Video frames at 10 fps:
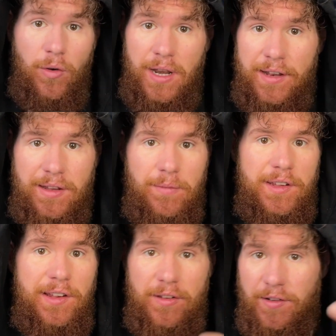You can add some
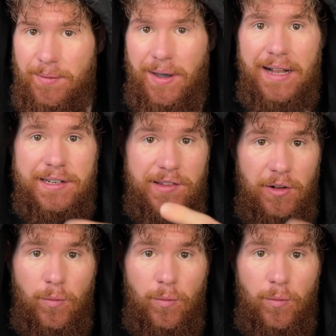sea salt, some Celtic salt,